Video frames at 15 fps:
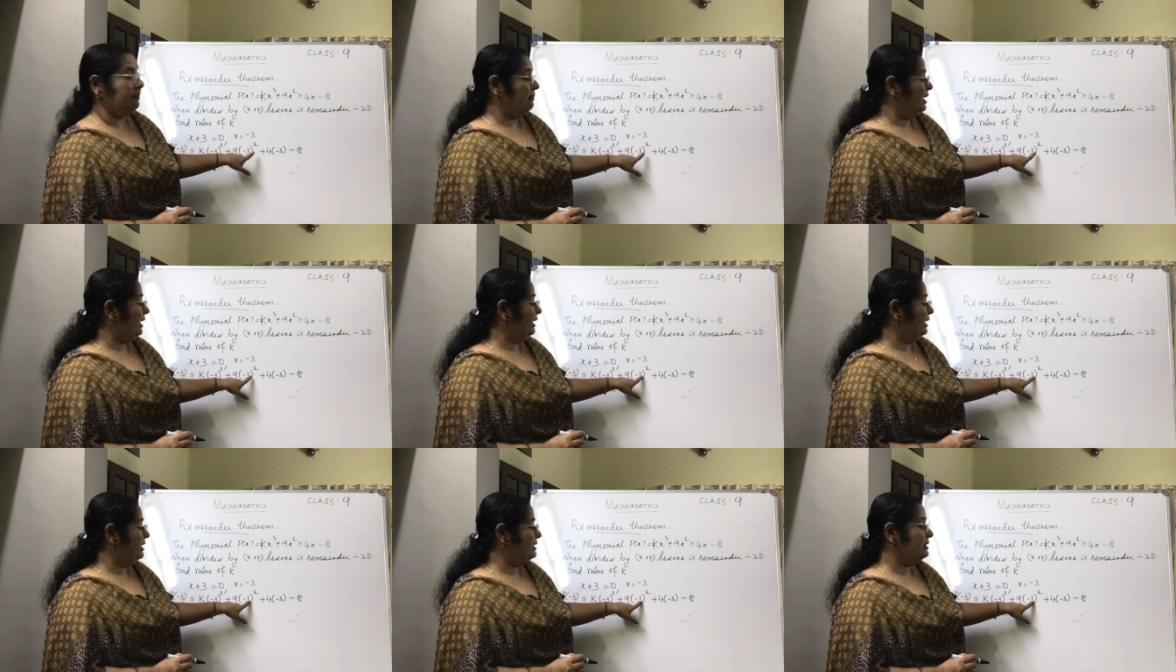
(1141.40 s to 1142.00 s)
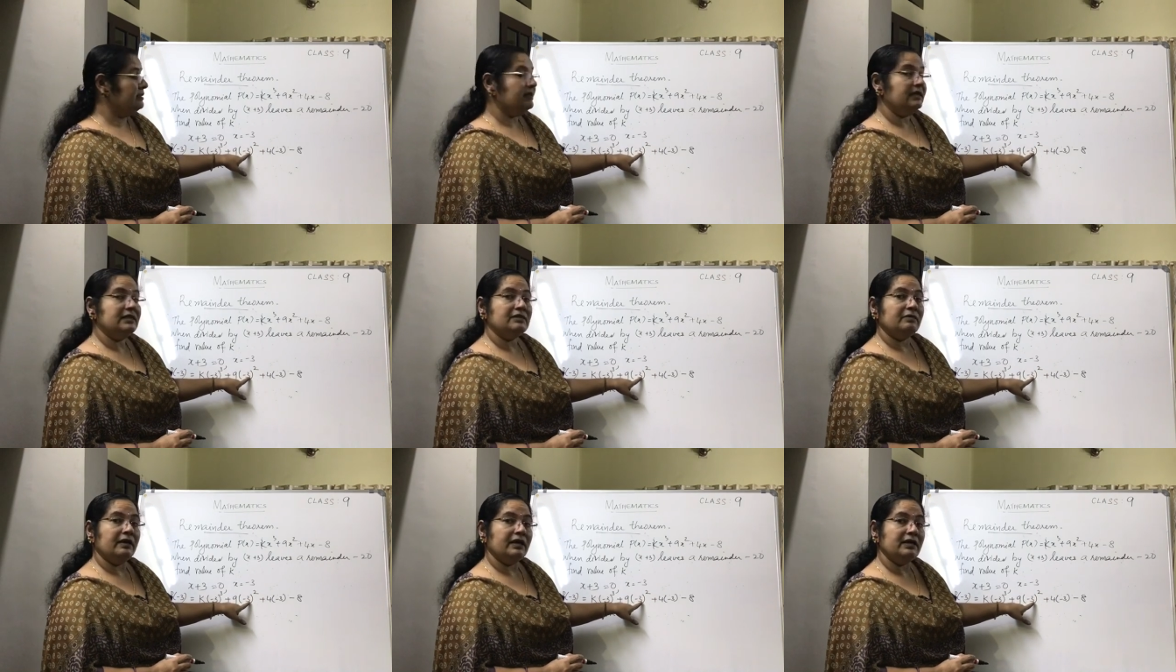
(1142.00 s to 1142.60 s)
Minus 3
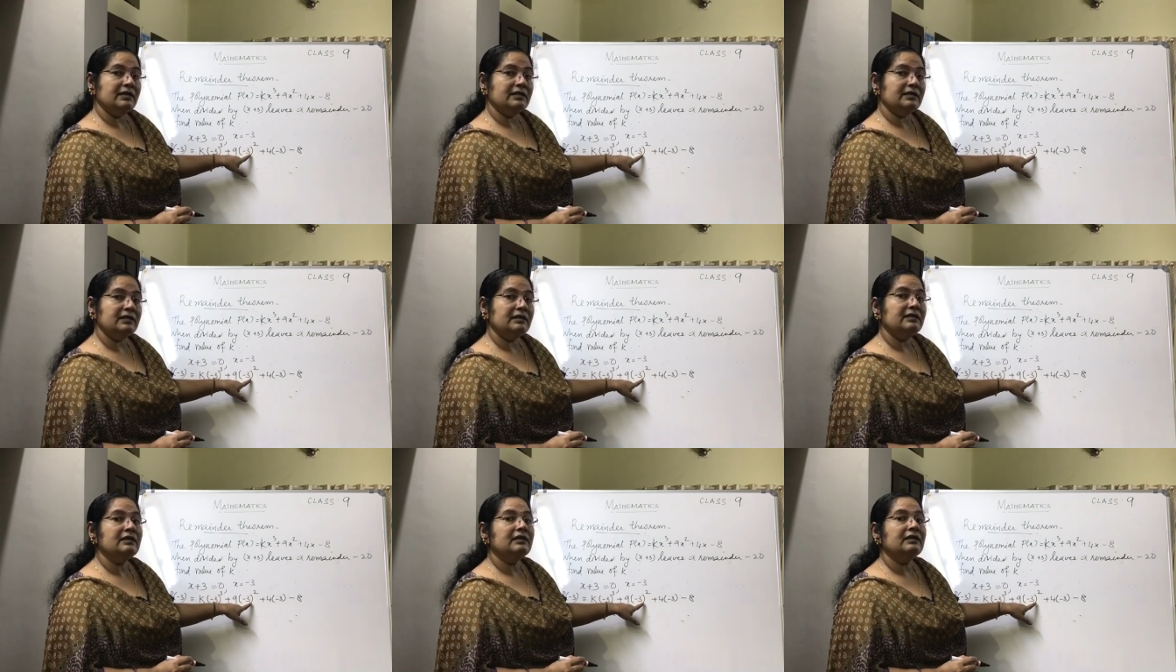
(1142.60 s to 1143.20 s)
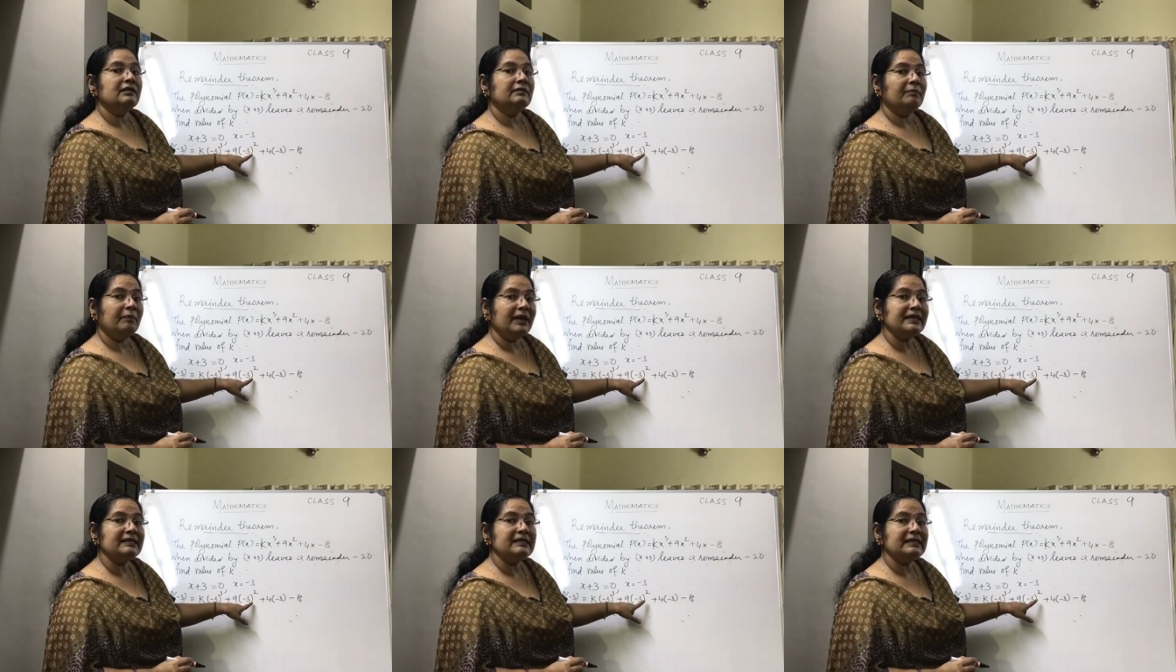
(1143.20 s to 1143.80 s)
square is
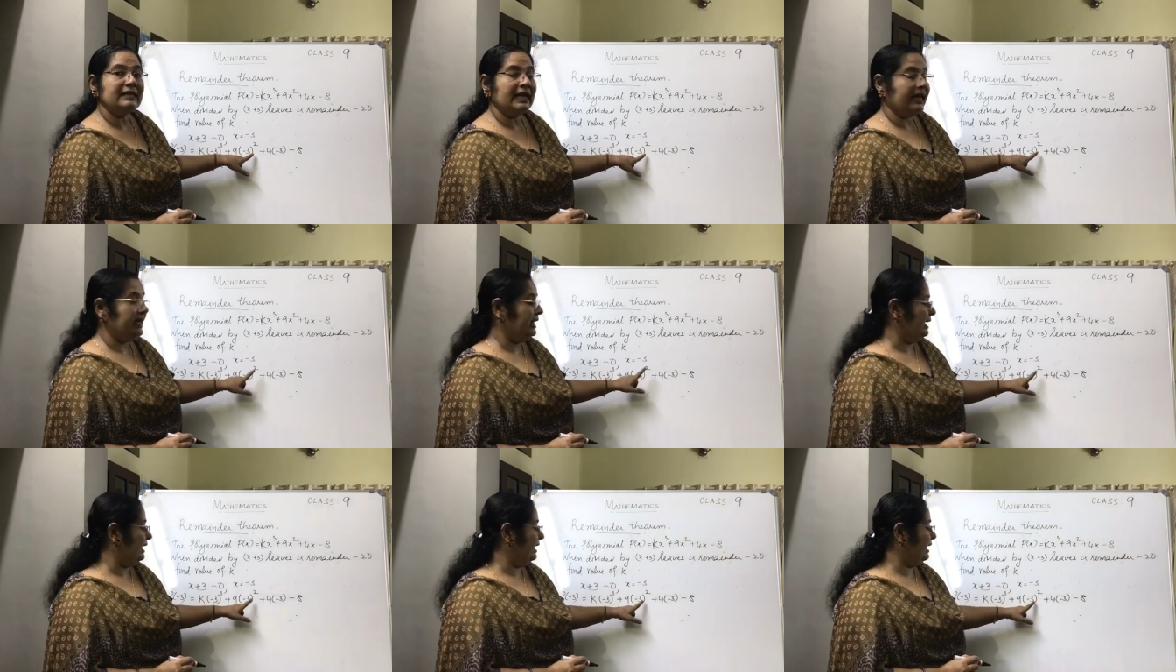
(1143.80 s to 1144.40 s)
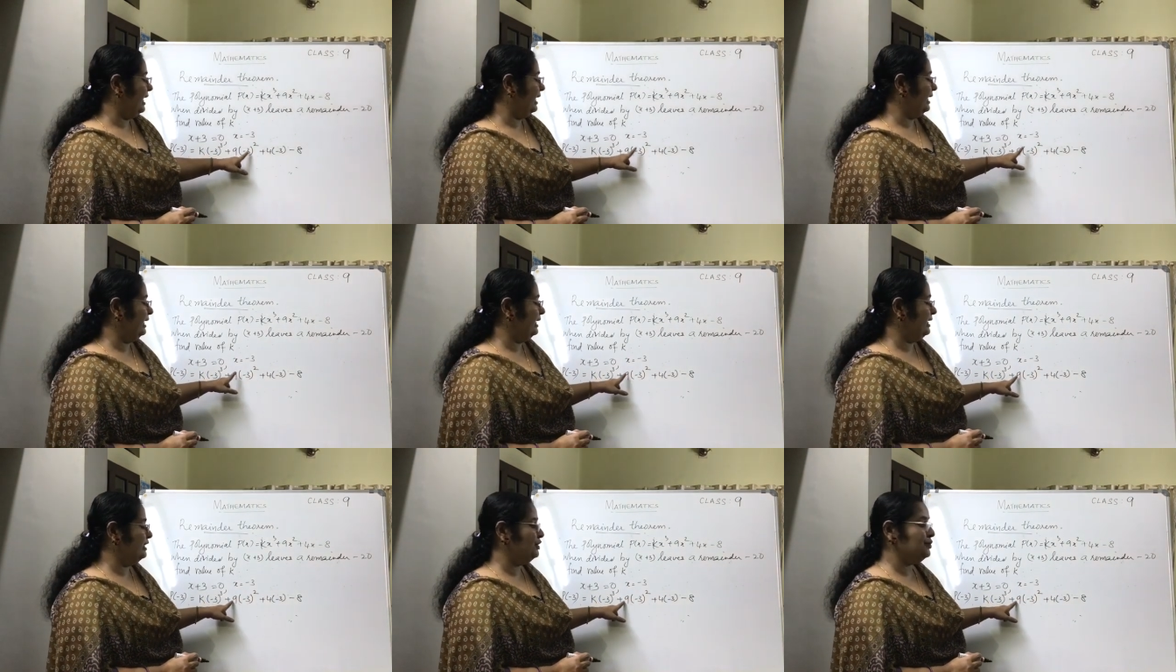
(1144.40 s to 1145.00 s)
plus 9. 9
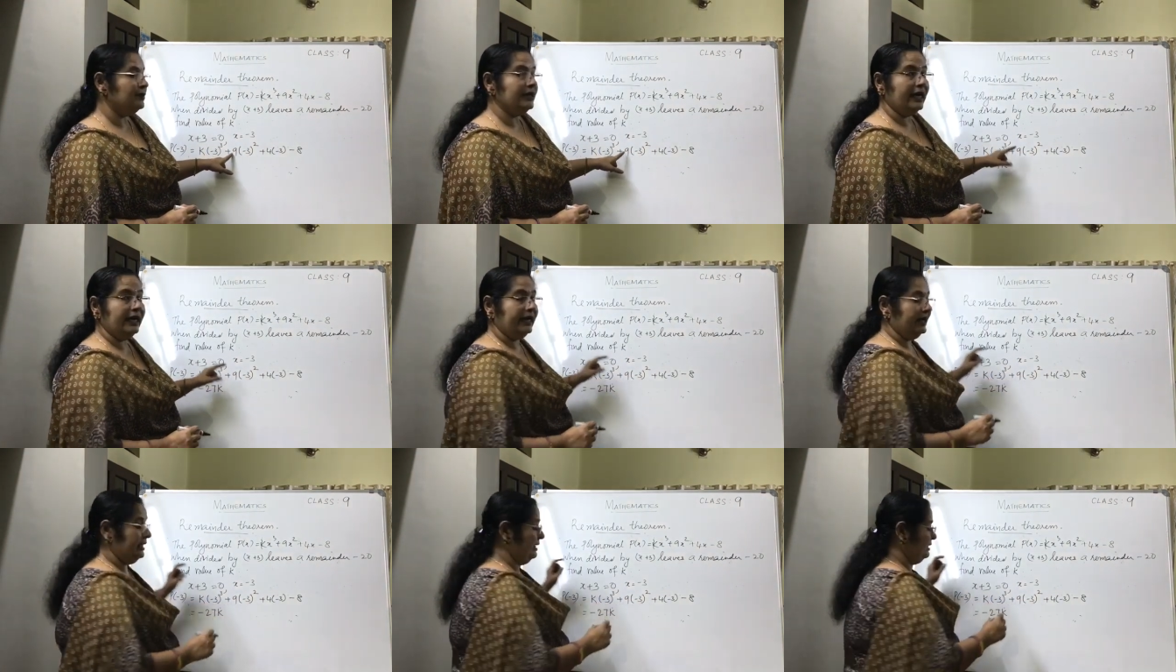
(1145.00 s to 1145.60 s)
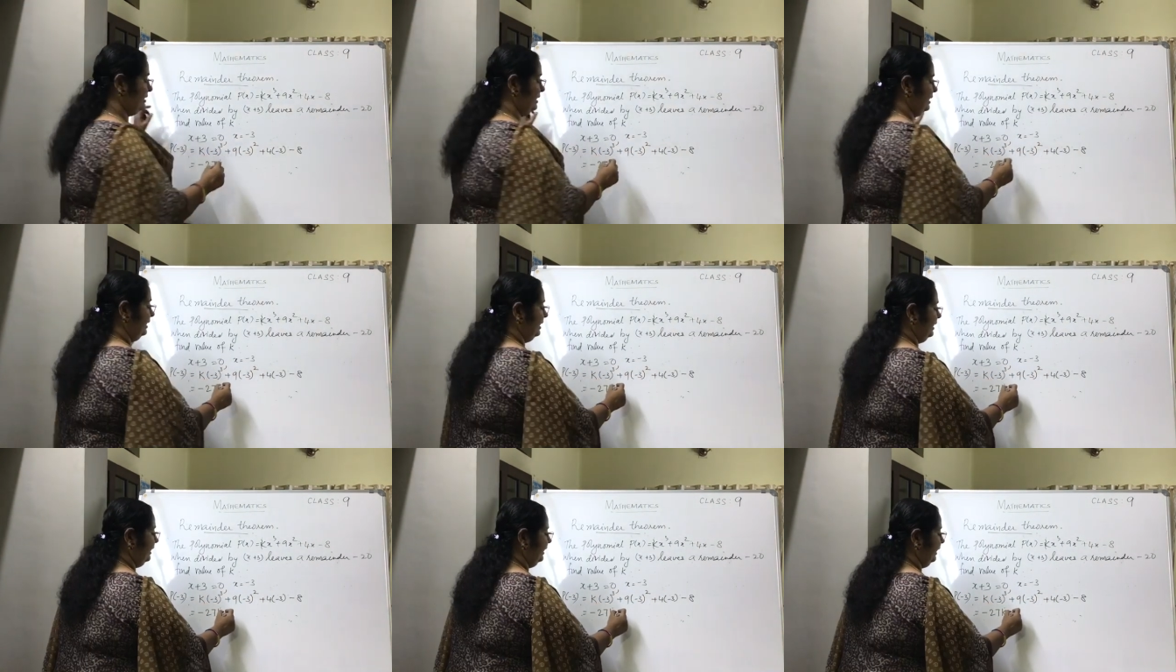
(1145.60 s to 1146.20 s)
into 9 is
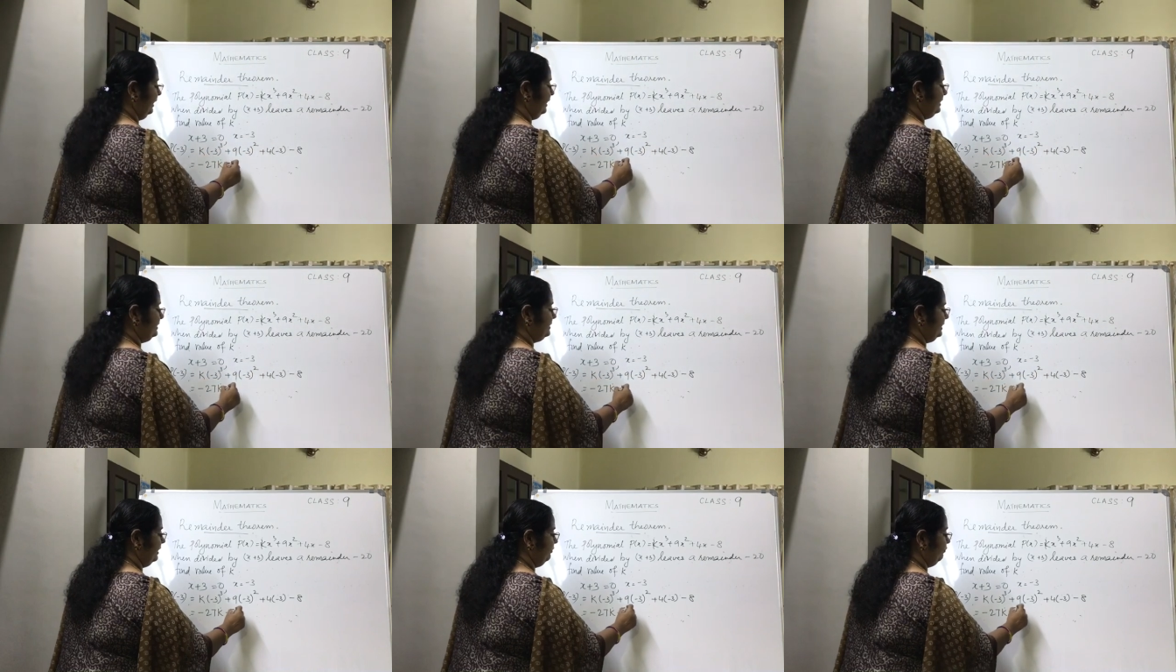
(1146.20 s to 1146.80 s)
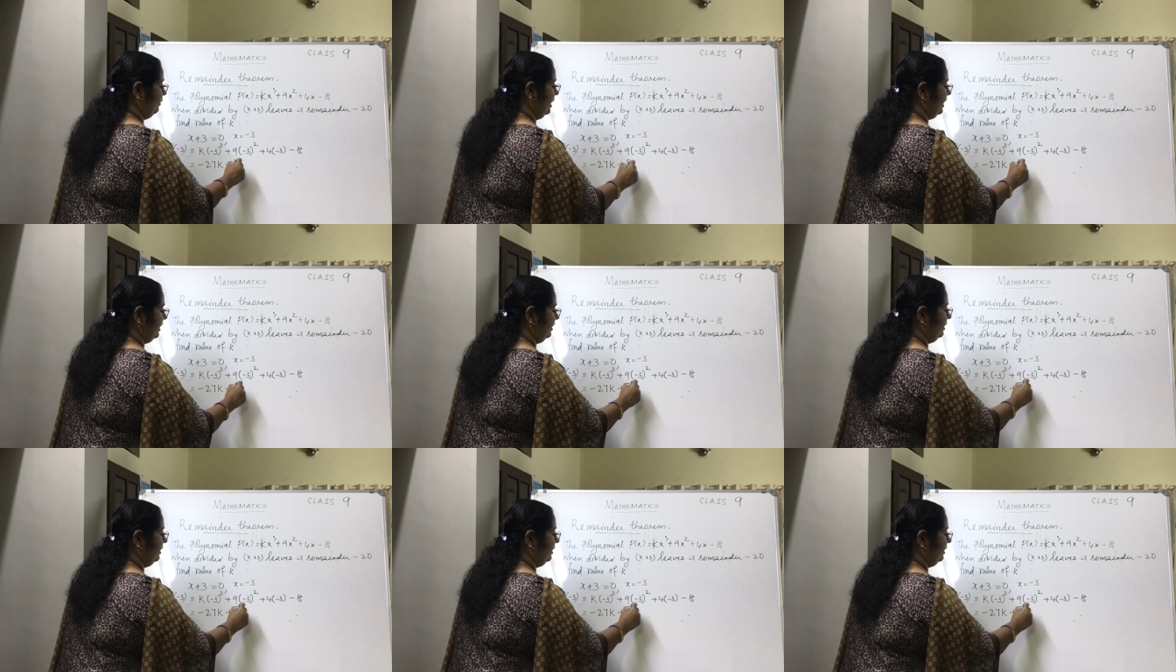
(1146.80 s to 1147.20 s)
81.